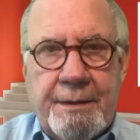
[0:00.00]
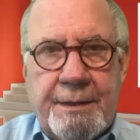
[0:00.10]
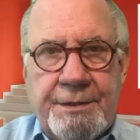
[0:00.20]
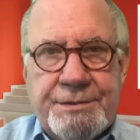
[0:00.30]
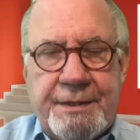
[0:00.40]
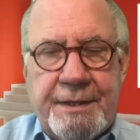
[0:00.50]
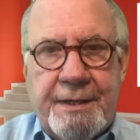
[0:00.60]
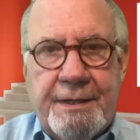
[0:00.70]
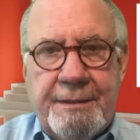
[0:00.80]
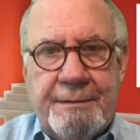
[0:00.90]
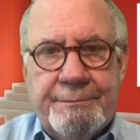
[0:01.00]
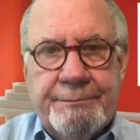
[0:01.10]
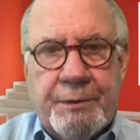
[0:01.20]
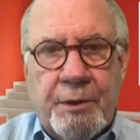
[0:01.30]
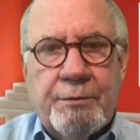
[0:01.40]
ECA,
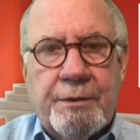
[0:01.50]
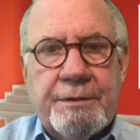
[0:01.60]
Local